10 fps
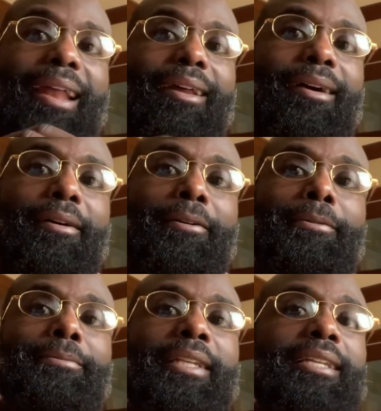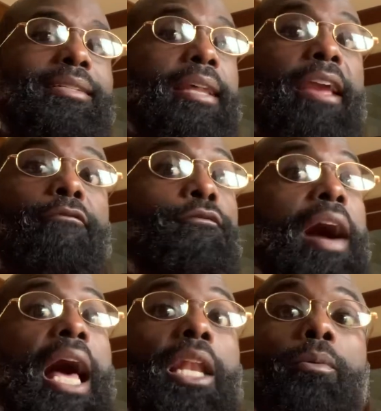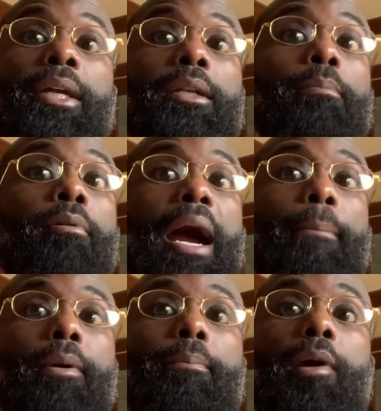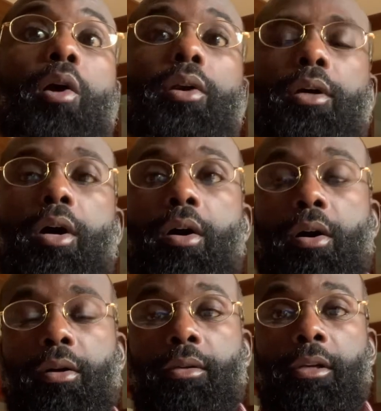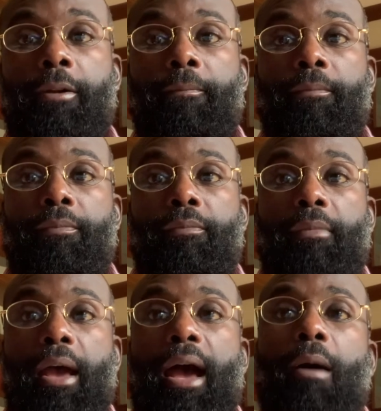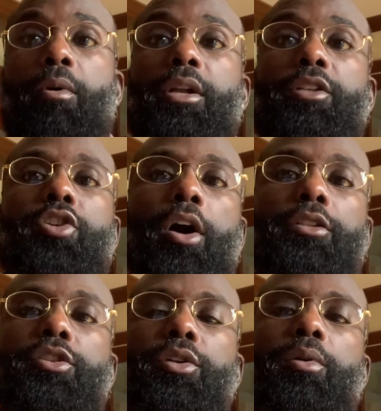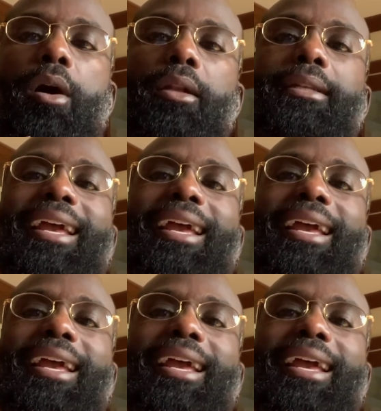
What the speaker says: let's say, following the proper protocol. I want to talk to you all today